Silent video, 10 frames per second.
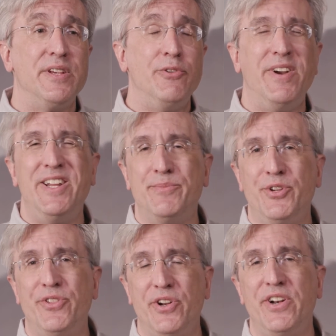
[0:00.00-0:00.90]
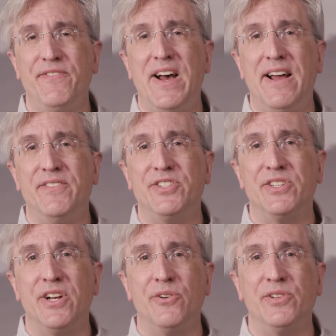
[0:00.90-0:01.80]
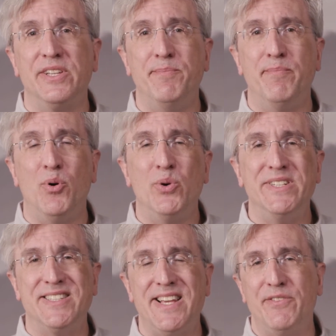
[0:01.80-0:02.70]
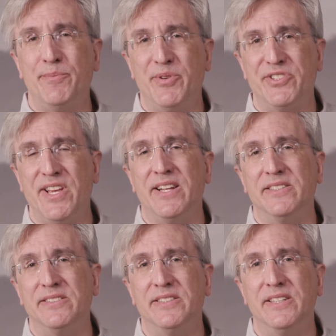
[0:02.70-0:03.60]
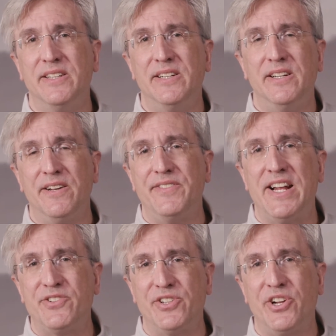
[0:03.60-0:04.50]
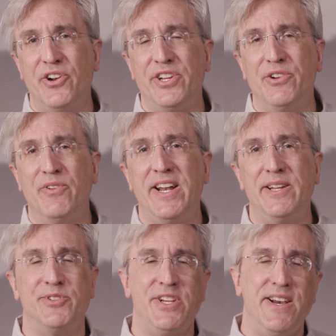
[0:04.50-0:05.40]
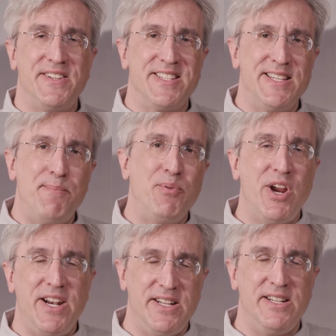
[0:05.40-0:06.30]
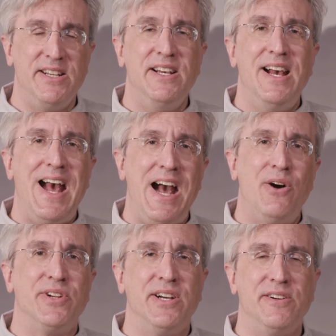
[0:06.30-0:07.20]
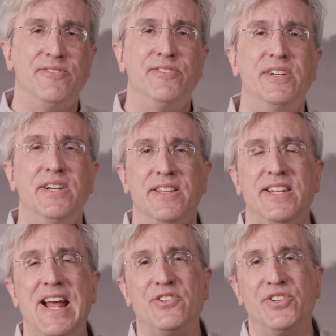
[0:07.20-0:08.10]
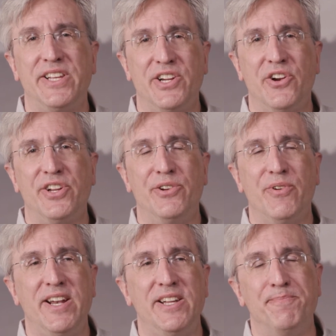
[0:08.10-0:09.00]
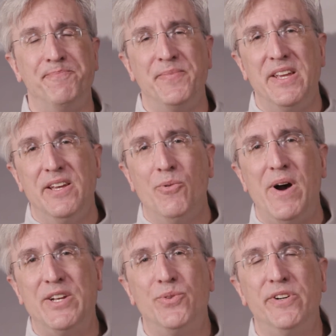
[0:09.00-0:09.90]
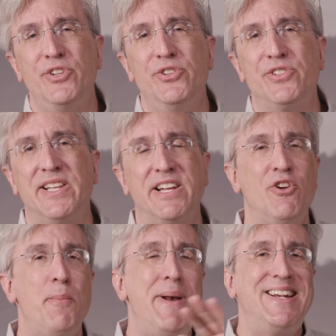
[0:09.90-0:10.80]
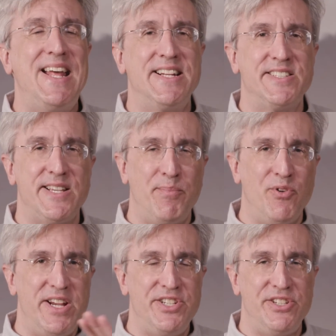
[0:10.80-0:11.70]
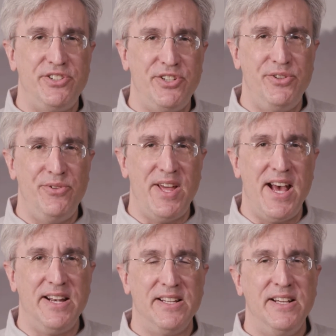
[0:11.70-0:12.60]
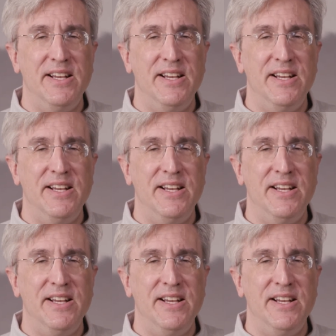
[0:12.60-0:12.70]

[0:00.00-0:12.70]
Uranium-235 is only 0.7% of naturally occurring uranium, so you have to separate it out of the naturally occurring uranium. Y-12 used electromagnetic separation to do that.